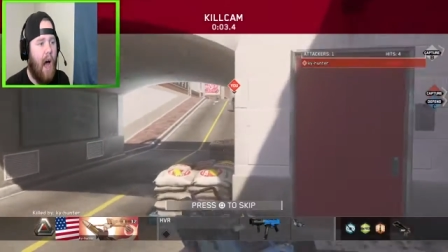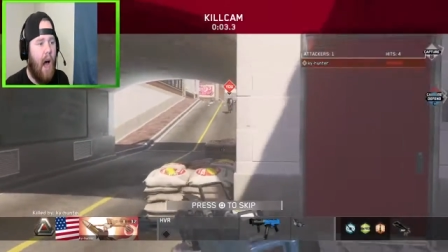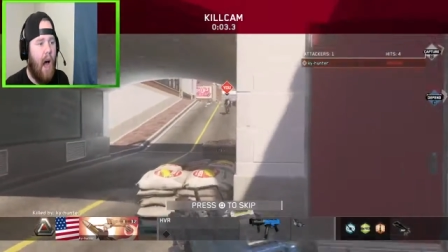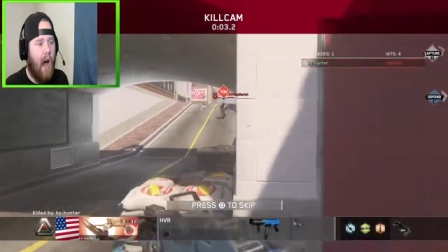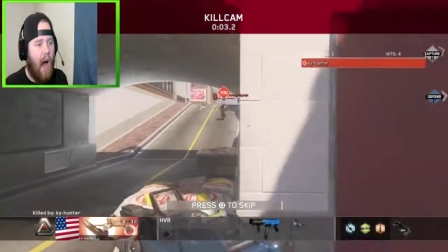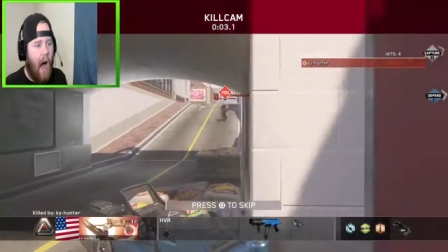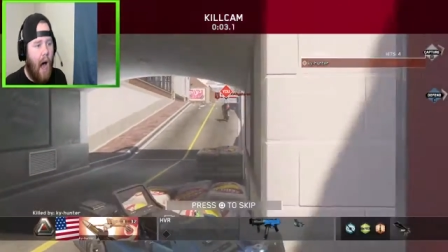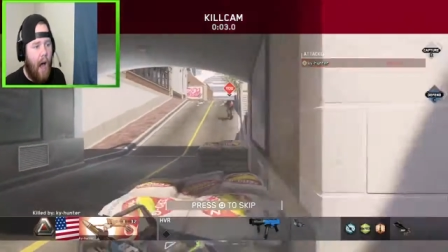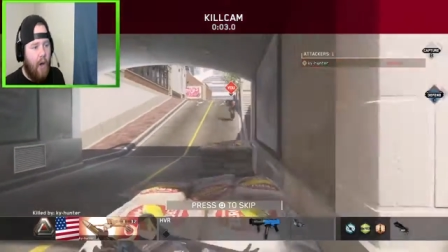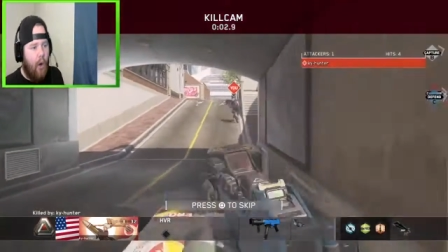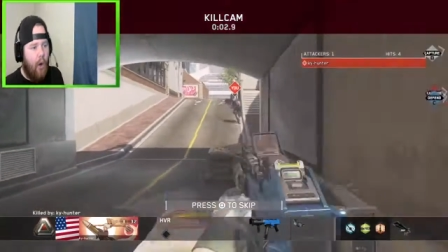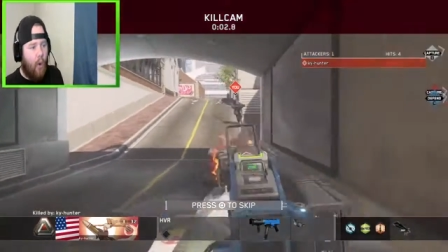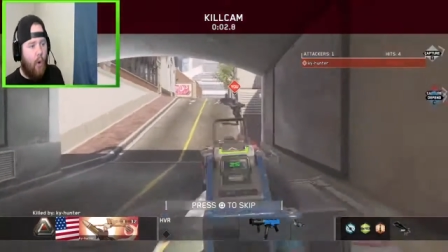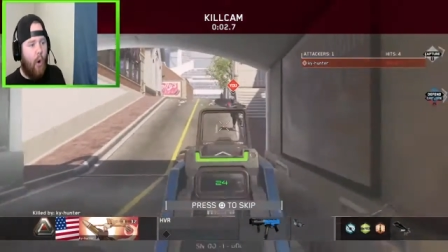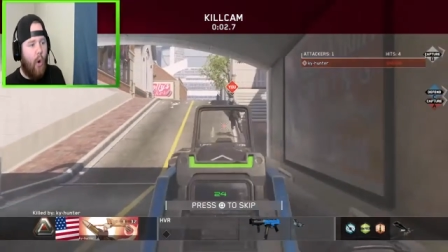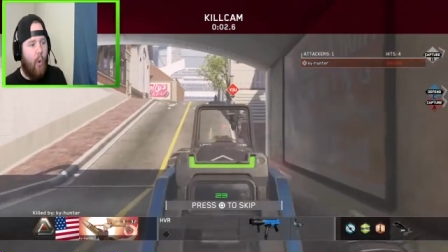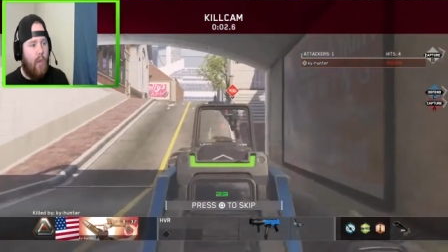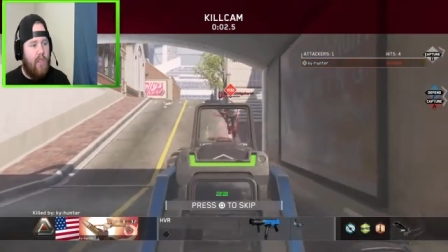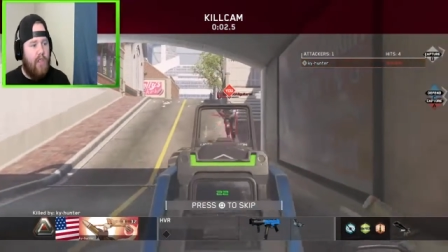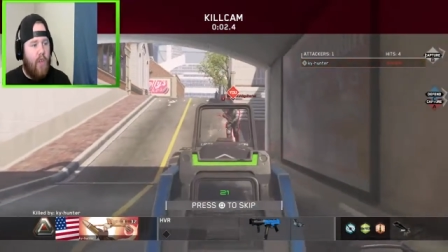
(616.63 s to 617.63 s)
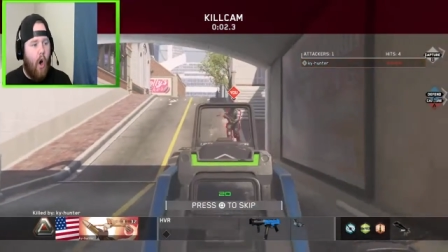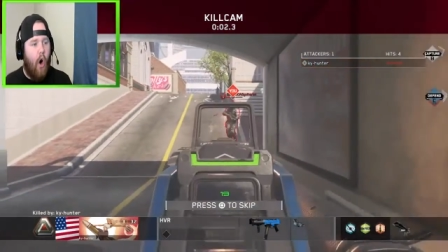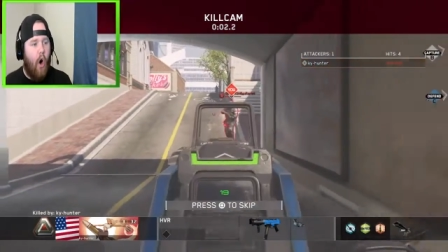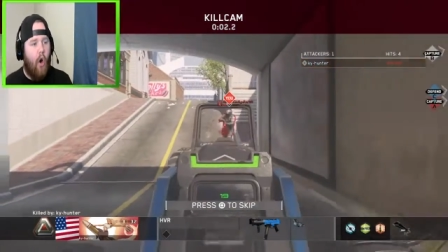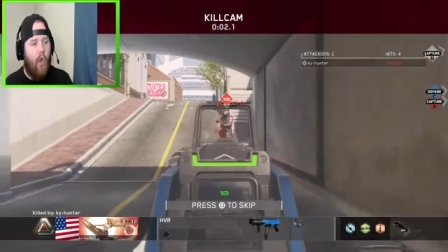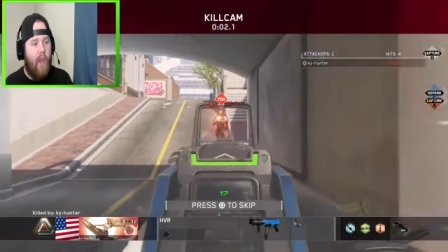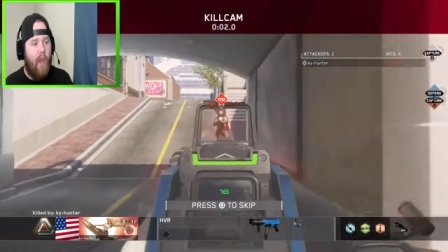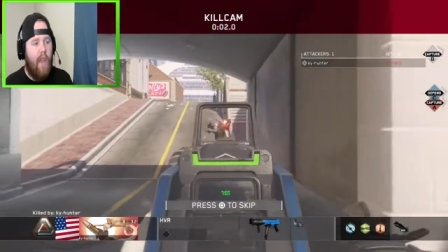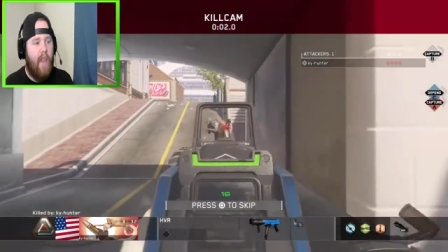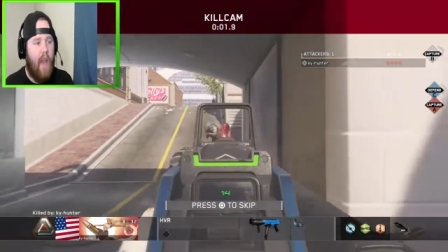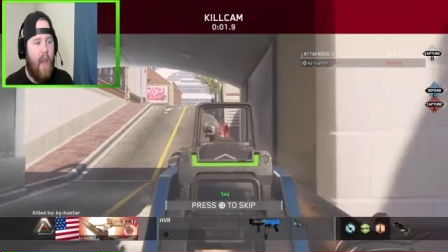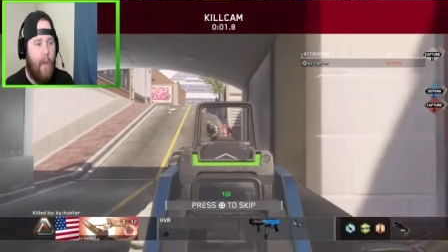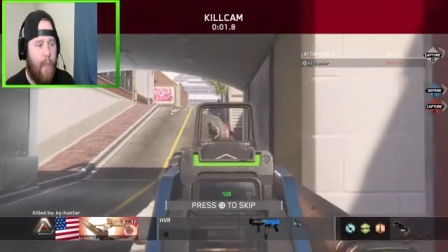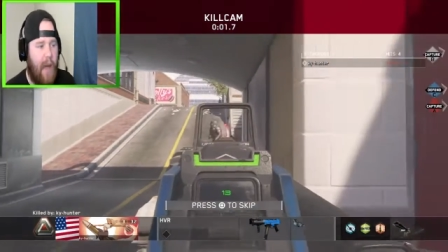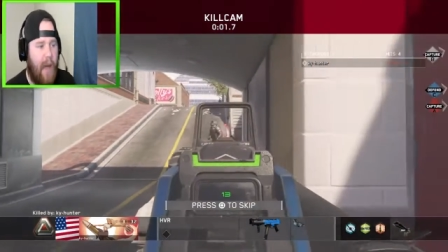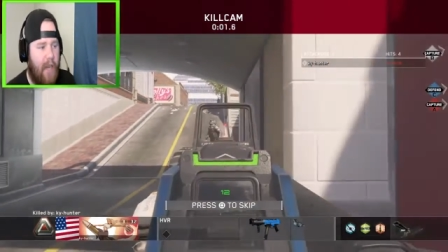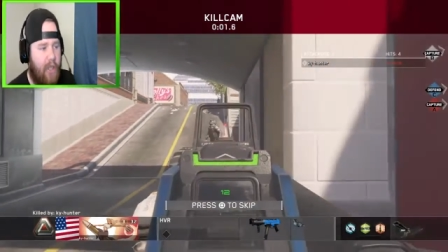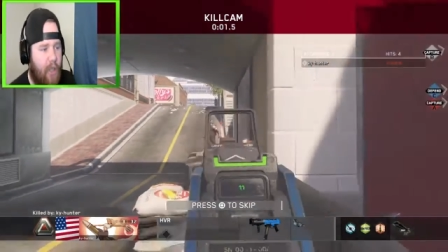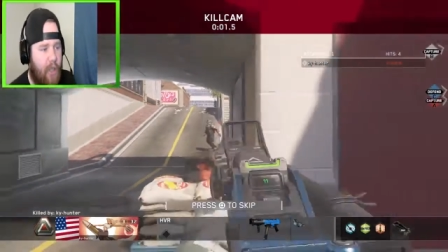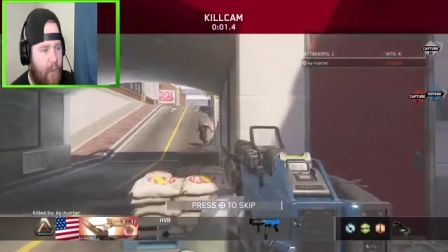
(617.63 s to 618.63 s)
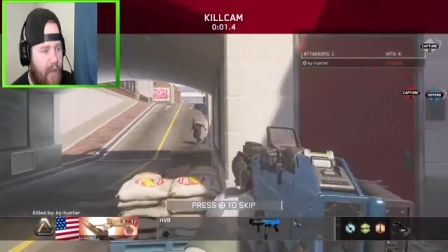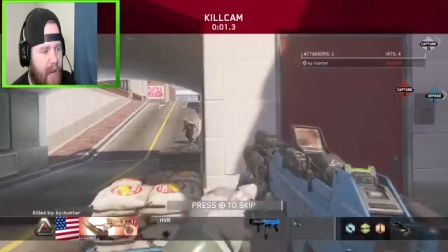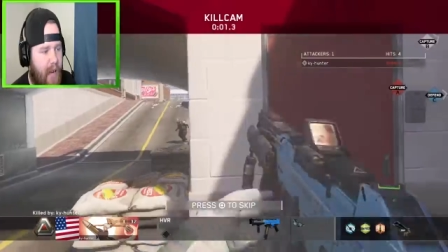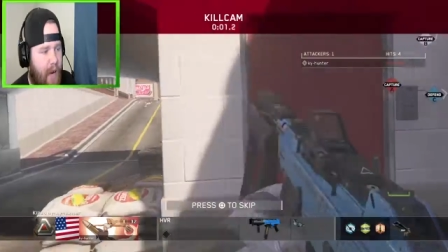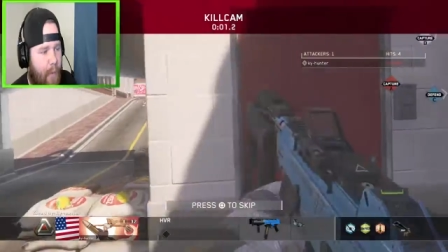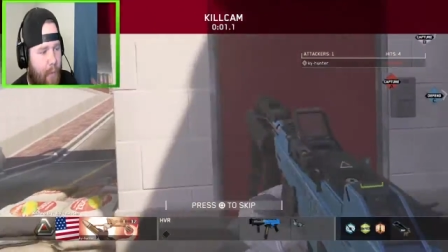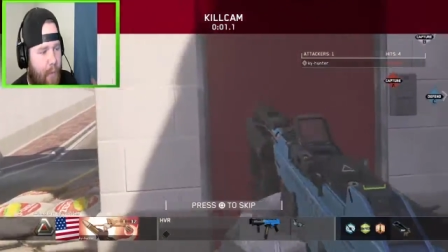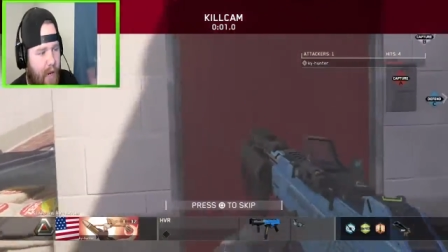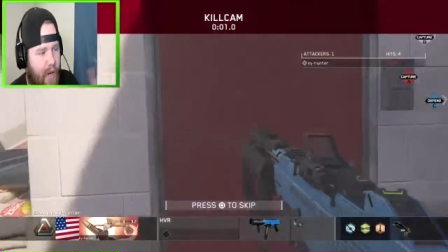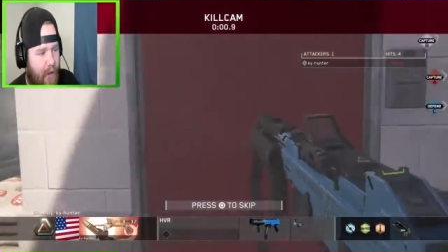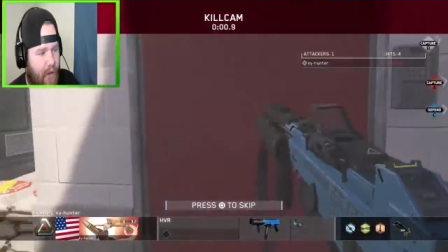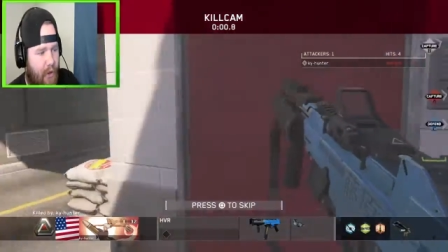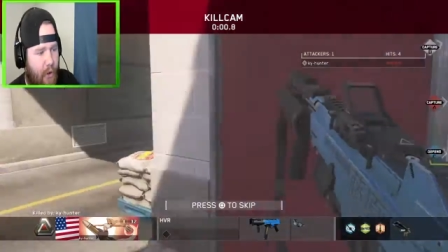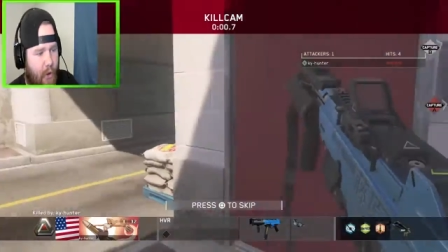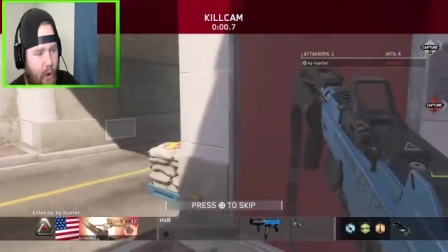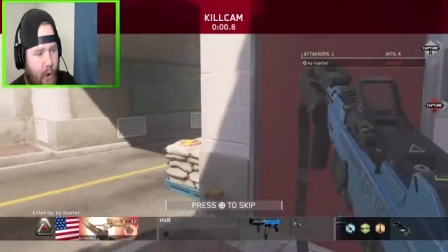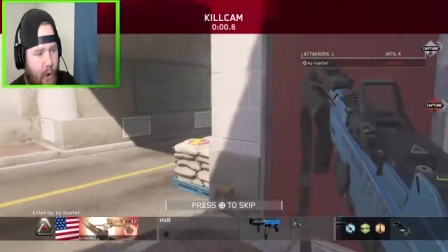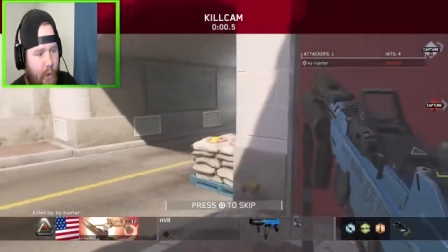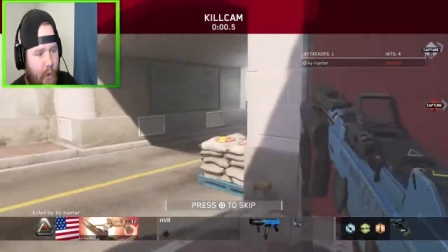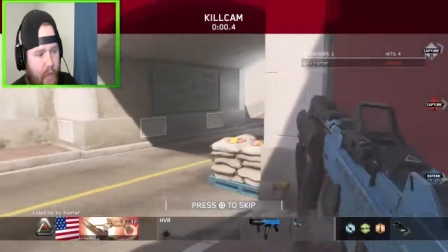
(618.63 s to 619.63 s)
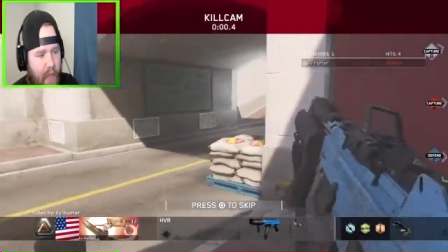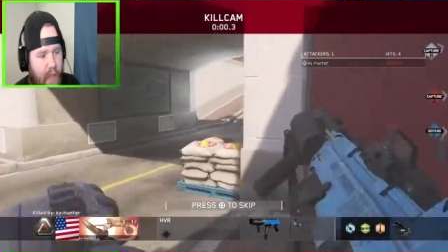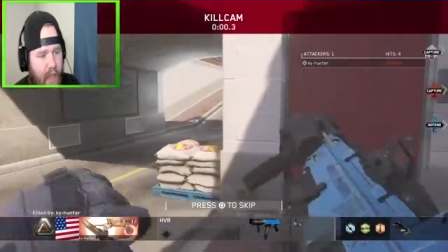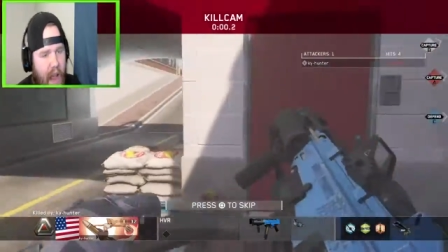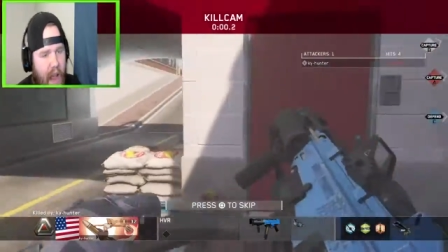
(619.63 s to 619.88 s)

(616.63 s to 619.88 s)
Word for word: I don't know what's all in that patch update, but I do know that they